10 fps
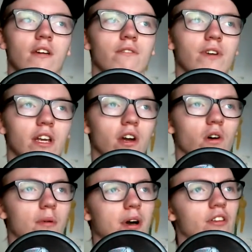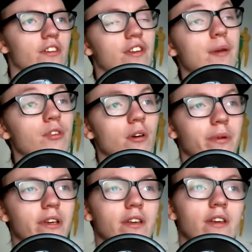video about the same
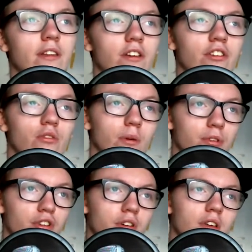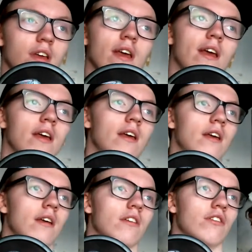topic in the description.
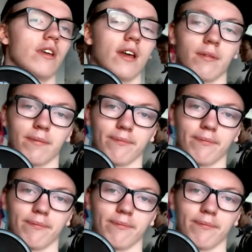So yeah,